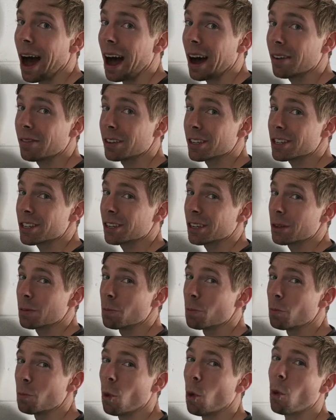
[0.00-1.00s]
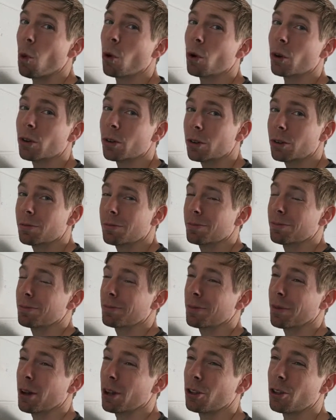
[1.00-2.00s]
Obviously more
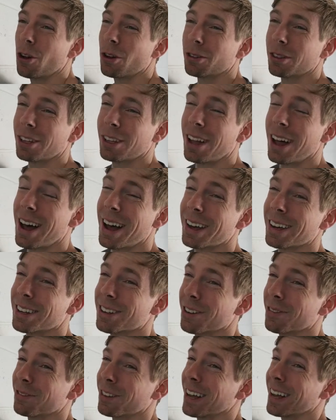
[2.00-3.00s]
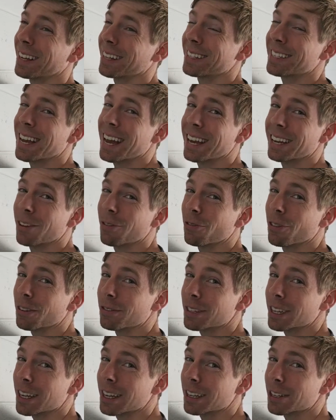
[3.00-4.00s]
along the line of like 10 to
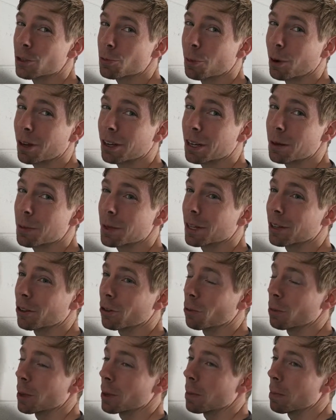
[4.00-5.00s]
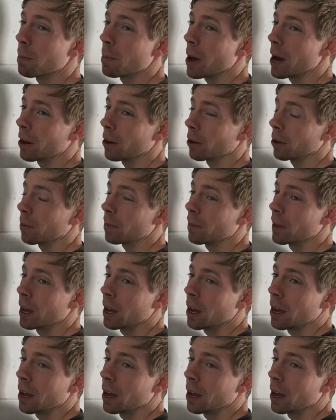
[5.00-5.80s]
15 is probably gonna be a little bit better.